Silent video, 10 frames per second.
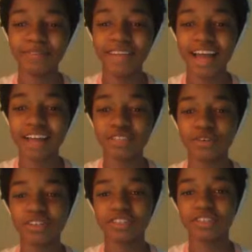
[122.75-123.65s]
yeah,
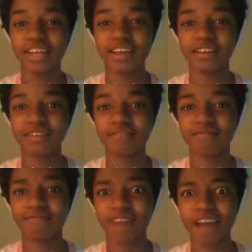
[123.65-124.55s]
so because there's, like,
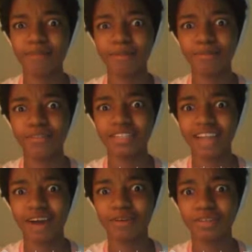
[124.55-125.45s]
5 people in
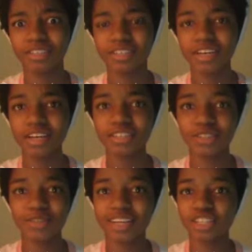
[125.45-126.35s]
this house,
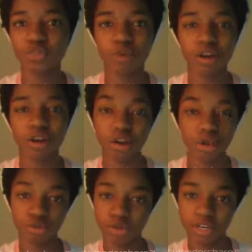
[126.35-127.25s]
so they could just walk through
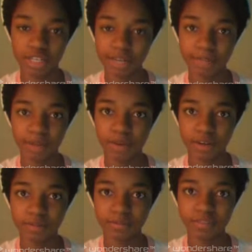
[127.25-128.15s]
the door anytime they
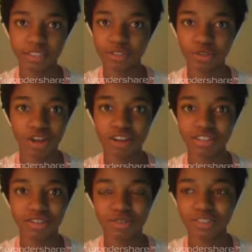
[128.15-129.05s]
want. There's no
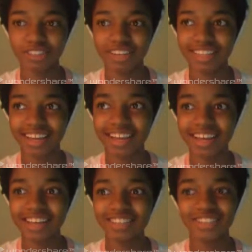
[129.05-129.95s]
locks on doors or anything.
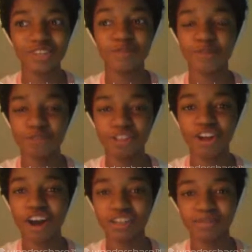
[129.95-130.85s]
It's going to be
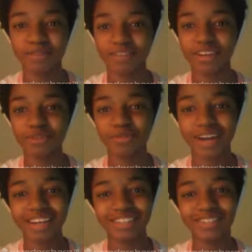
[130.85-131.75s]
really hard to make videos,
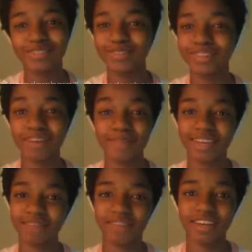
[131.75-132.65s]
but I do love
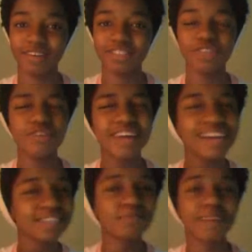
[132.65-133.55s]
making videos. So you
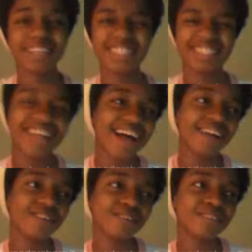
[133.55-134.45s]
got some of my
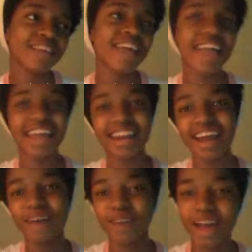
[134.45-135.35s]
style
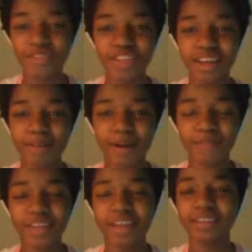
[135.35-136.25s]
and what I think
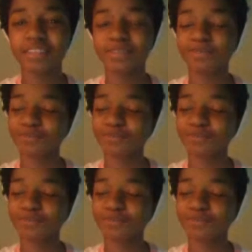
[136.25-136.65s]
about things.